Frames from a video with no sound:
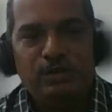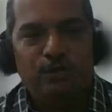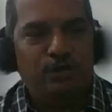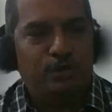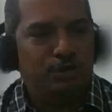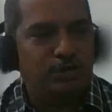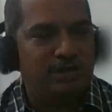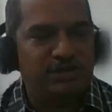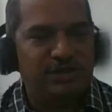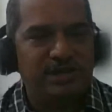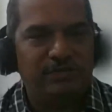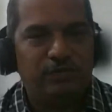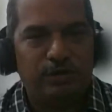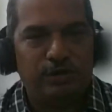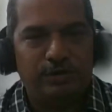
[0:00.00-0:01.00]
Dr.
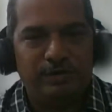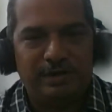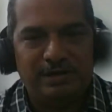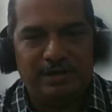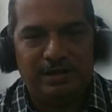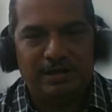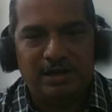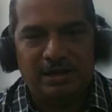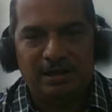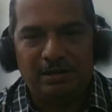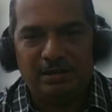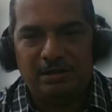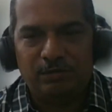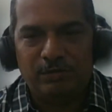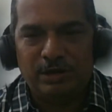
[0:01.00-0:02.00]
Rajani, for your
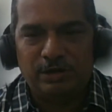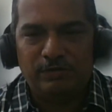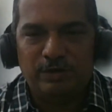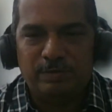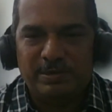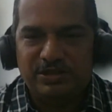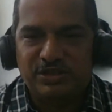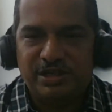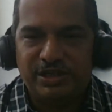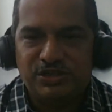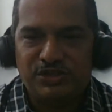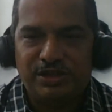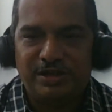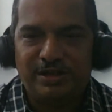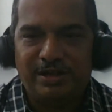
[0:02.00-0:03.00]
wonderful
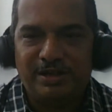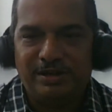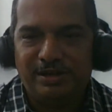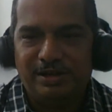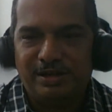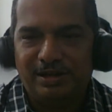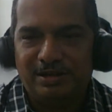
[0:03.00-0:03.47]
presentation and